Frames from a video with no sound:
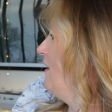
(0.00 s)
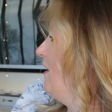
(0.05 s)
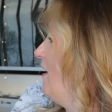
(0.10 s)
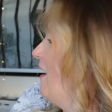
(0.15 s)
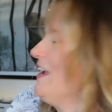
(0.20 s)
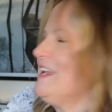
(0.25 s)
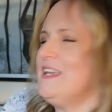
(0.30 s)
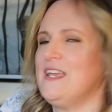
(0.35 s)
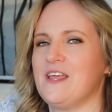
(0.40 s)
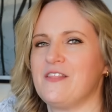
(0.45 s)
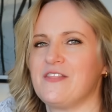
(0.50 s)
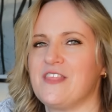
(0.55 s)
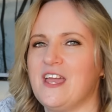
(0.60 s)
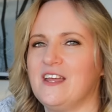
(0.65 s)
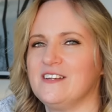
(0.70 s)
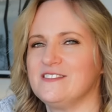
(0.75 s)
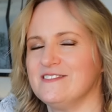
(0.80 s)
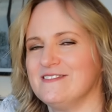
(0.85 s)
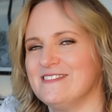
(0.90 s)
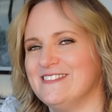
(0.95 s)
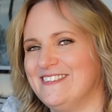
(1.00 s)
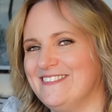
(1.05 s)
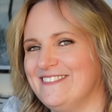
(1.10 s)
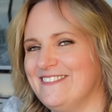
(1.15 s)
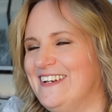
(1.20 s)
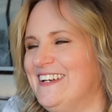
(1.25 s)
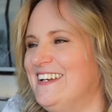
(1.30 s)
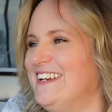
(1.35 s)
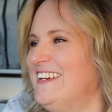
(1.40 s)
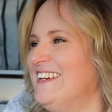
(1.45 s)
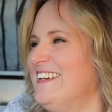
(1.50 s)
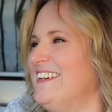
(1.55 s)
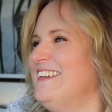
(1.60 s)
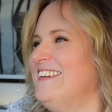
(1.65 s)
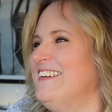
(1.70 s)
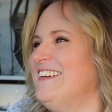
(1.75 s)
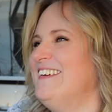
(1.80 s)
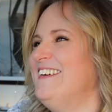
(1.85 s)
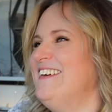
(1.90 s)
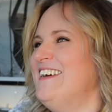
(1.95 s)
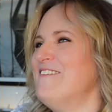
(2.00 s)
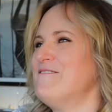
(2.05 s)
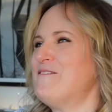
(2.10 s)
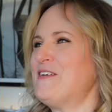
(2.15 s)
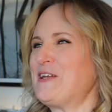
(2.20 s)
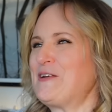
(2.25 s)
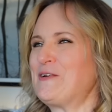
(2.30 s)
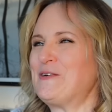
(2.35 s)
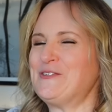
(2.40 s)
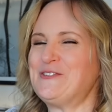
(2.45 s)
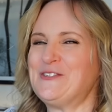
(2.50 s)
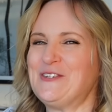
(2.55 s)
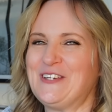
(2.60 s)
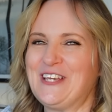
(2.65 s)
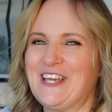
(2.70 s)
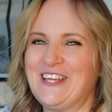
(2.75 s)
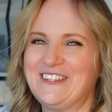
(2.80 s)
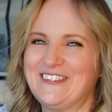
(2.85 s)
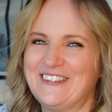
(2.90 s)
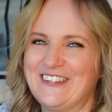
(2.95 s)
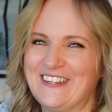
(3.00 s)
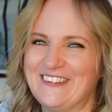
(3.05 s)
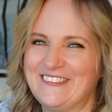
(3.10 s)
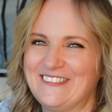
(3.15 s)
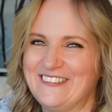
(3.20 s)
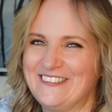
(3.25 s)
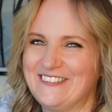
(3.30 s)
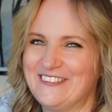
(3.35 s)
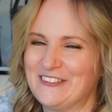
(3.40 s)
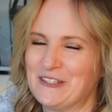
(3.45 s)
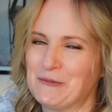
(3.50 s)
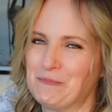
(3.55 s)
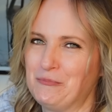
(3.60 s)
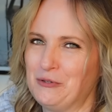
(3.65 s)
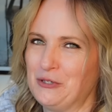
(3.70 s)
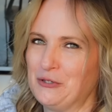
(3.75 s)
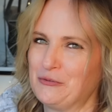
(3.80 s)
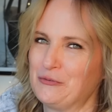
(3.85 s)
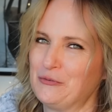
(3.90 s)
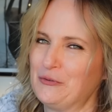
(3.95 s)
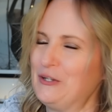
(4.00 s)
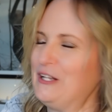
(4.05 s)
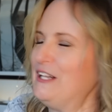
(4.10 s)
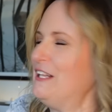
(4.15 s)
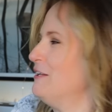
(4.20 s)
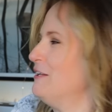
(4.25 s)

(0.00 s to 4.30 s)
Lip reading: I get that. But I also get that this is a beautiful